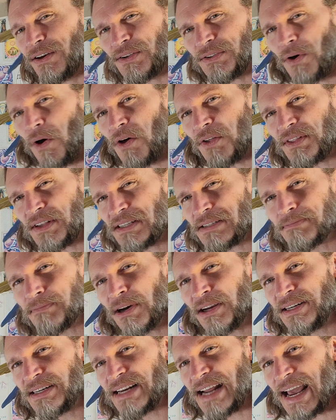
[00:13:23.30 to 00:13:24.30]
all this
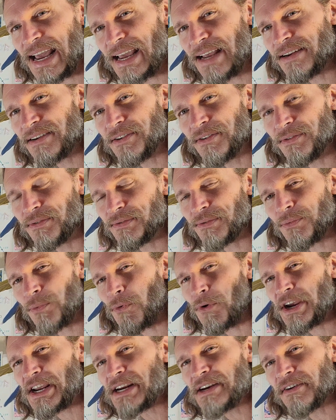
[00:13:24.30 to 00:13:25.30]
mundane
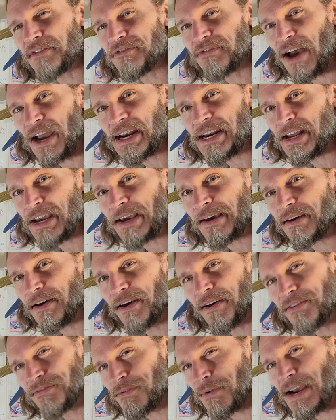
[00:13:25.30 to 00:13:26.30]
redefining
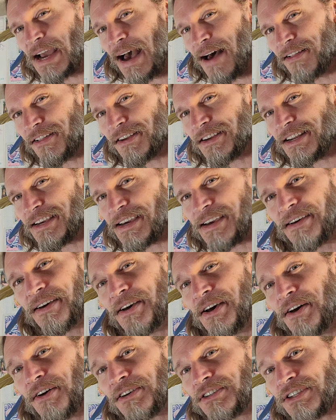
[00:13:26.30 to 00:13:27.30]
of reality
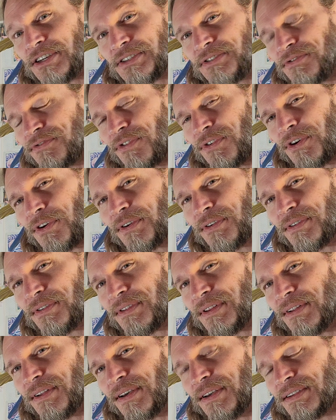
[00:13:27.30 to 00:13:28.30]
just for
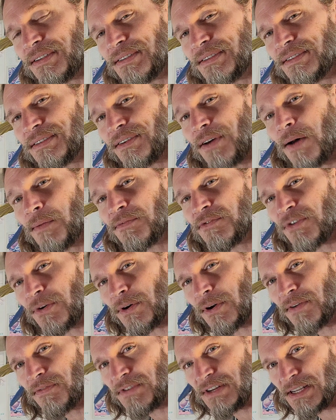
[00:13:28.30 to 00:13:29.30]
the
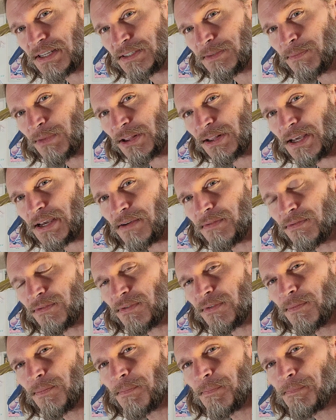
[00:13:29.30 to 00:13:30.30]
comfort of disbelief.
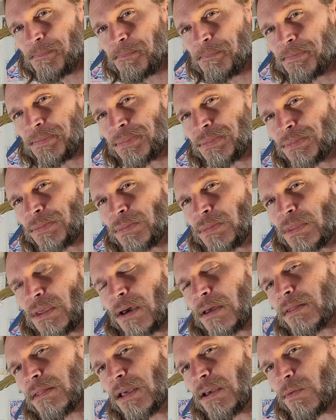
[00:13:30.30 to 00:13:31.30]

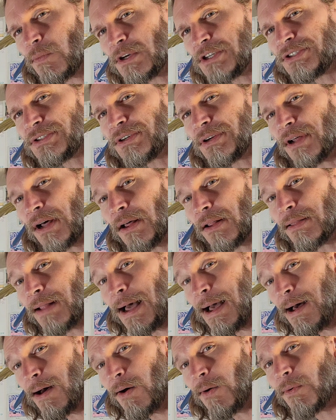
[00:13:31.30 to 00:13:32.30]
I think we should
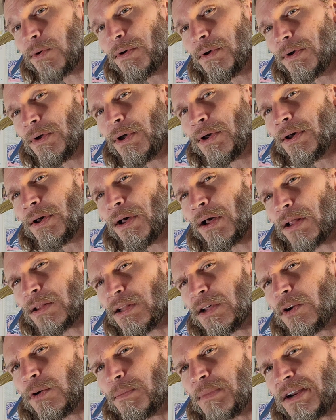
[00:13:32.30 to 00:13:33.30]
allow a
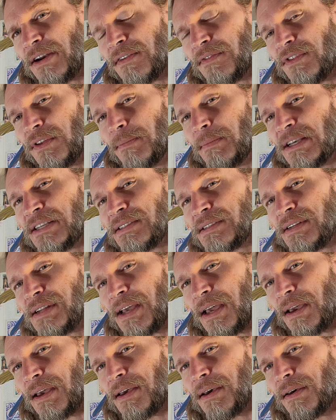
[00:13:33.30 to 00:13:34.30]
little bit of the
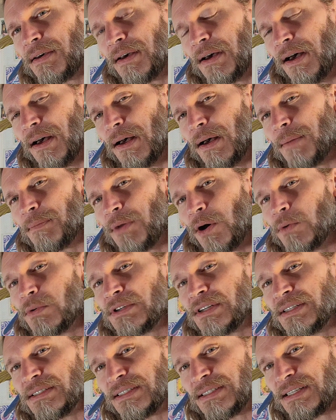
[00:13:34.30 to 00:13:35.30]
mystic
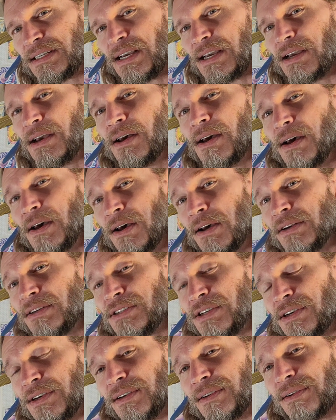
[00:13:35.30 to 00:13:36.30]
potency
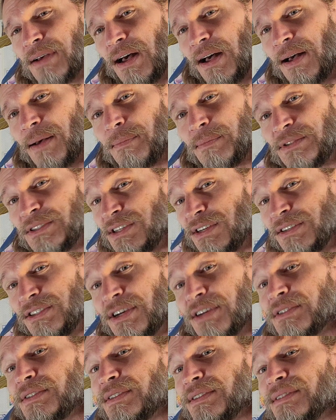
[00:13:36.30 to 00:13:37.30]
to
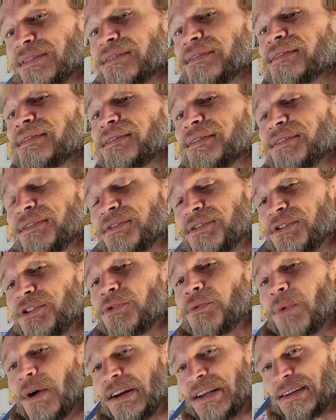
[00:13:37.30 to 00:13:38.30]
just do
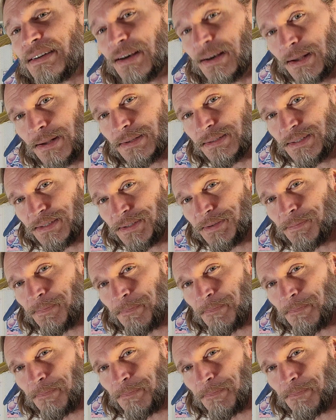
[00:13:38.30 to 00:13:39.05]
what it does.